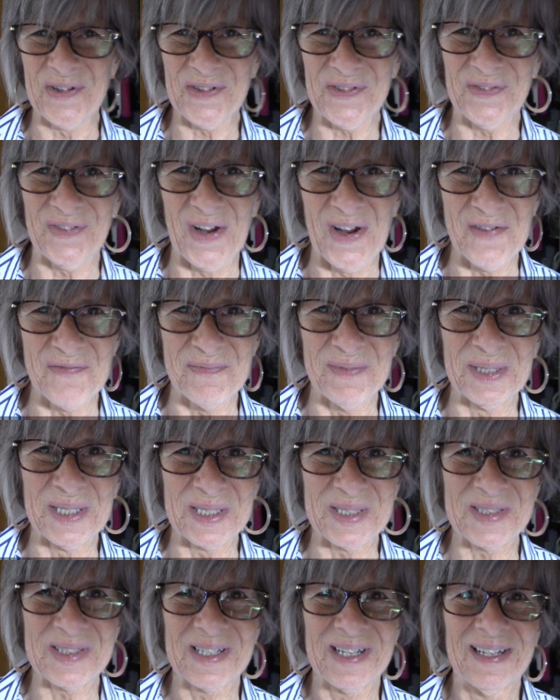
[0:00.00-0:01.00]
5
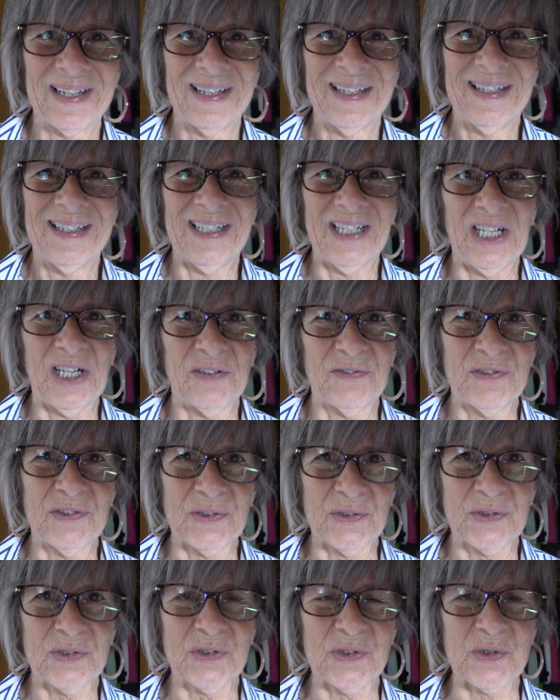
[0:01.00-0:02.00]
minutes of
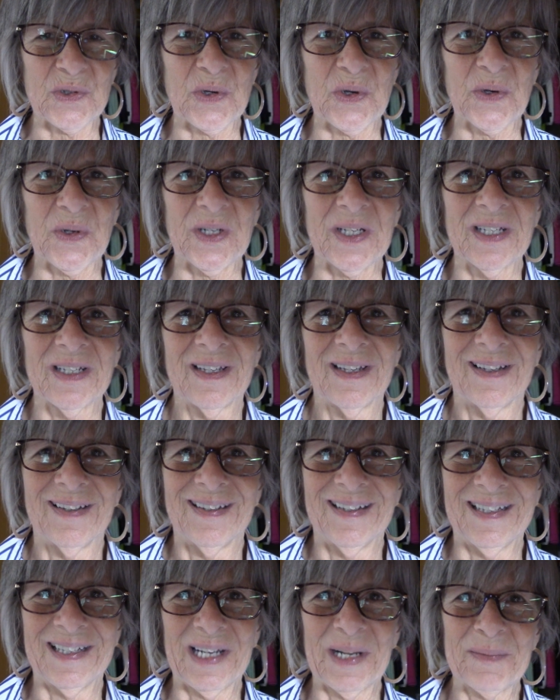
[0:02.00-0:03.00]
his story.
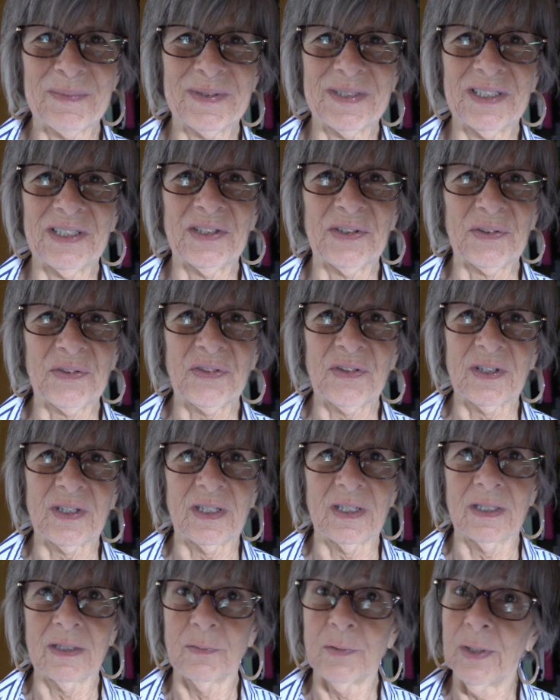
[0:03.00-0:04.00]
And I'm sitting there
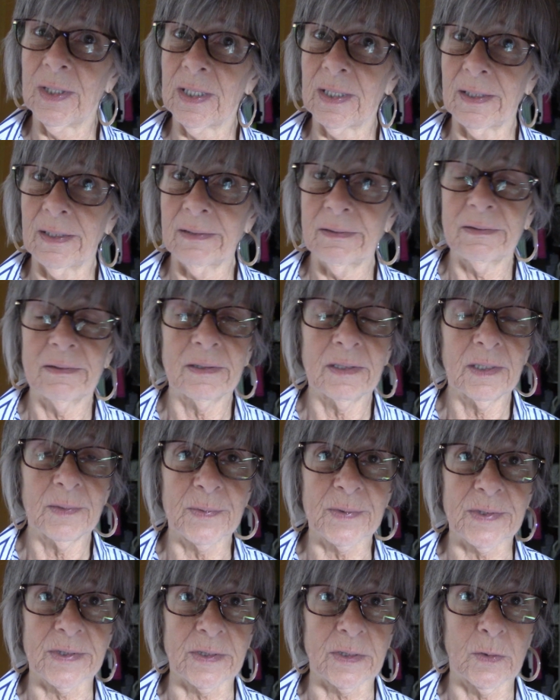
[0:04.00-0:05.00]
thinking, well, I thought I
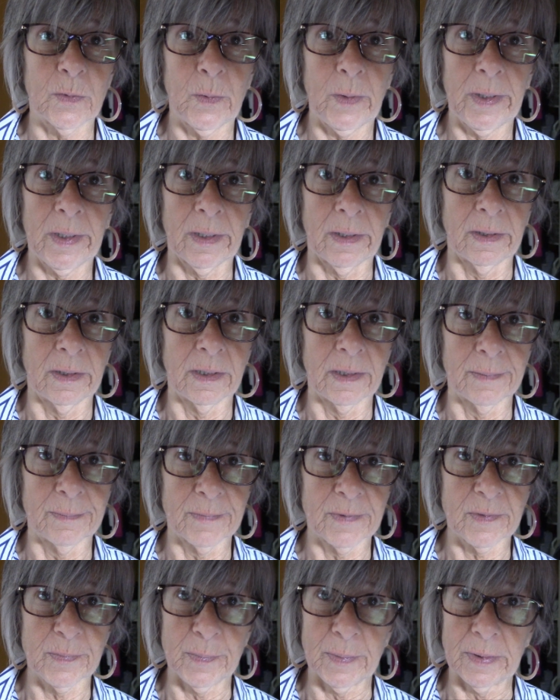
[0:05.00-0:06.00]
was the queen of
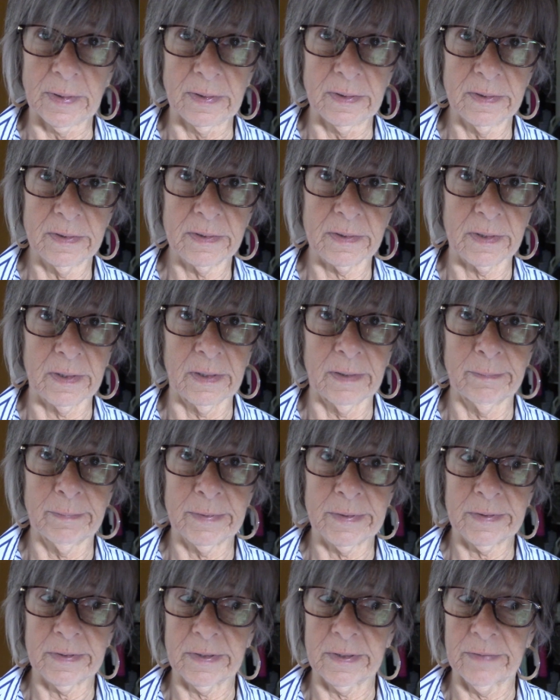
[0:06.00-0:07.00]
ums, but this guy
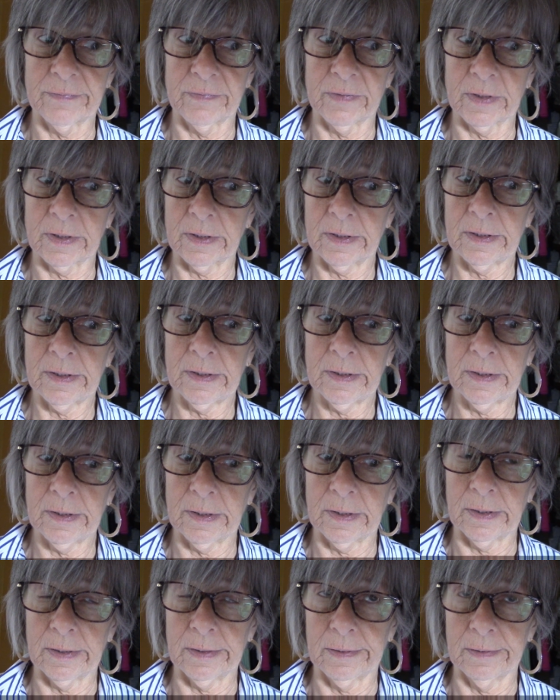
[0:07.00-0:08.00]
must have the
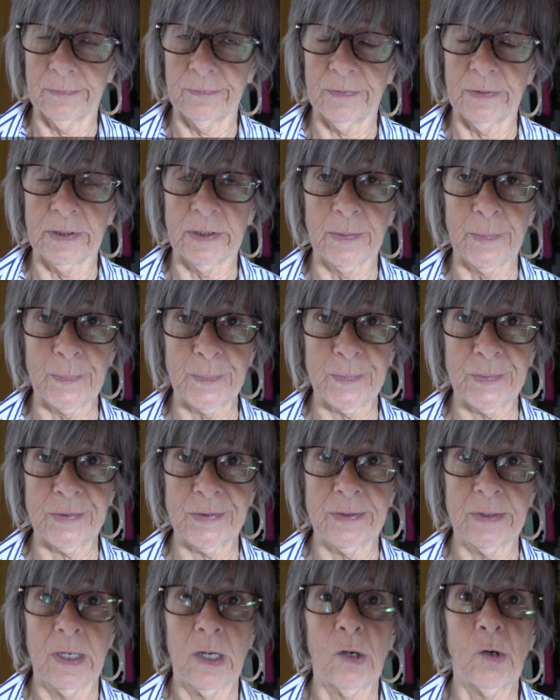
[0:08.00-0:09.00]
king of
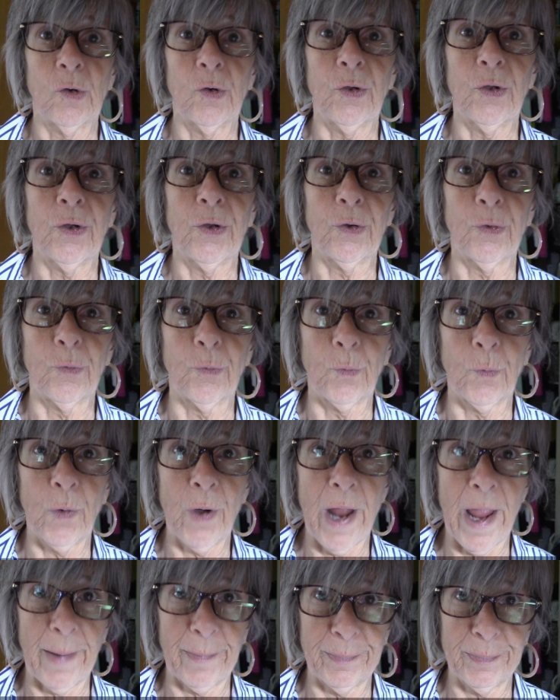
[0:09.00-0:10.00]
ums
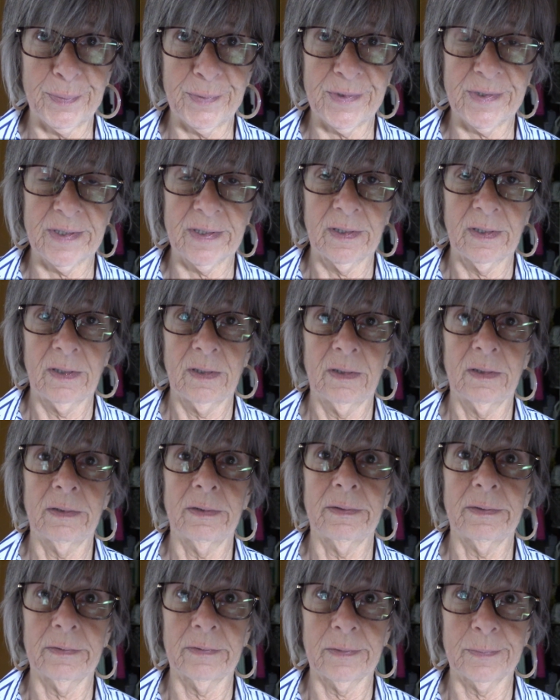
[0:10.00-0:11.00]
wrapped.
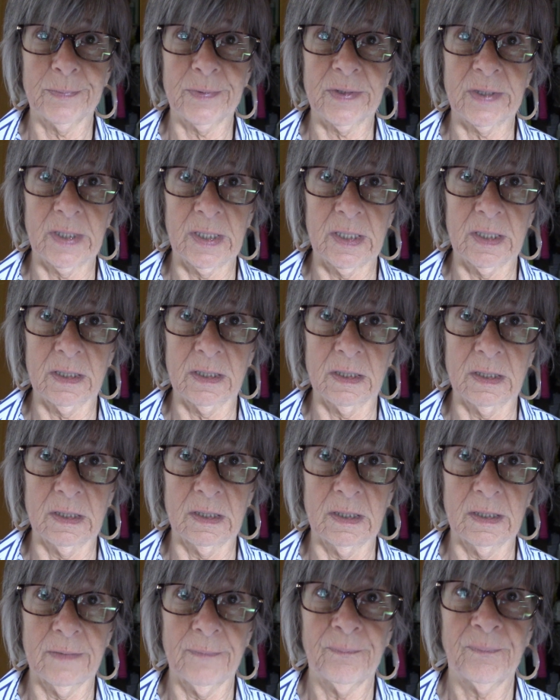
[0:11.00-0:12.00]
You know what I'm
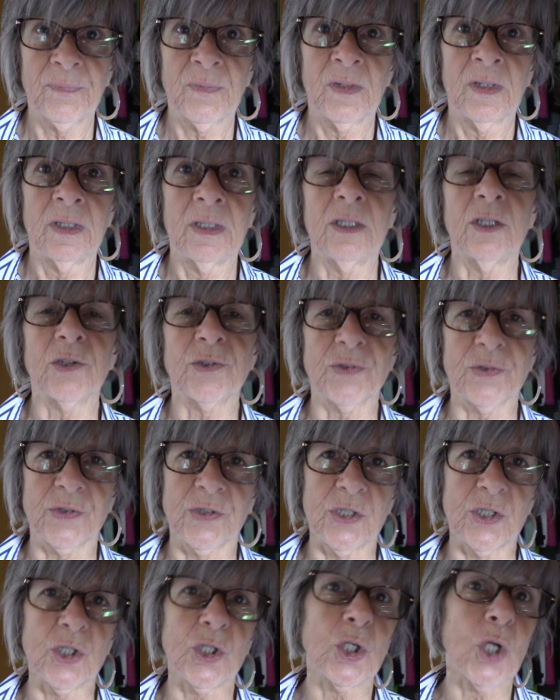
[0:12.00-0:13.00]
saying? He also
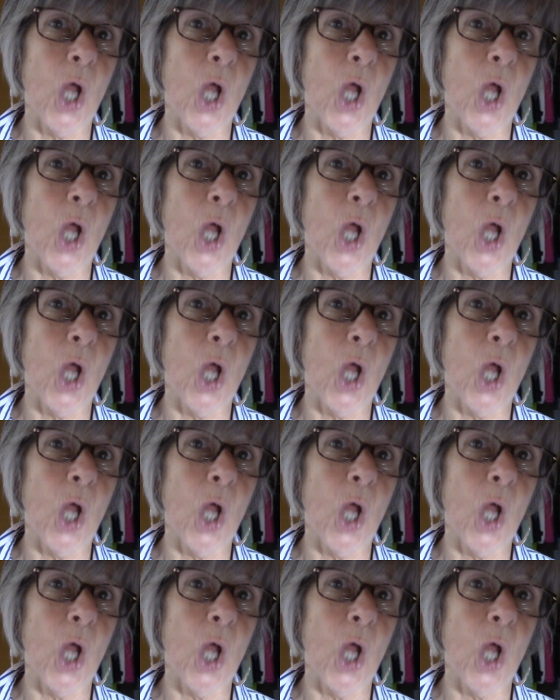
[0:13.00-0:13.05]
said,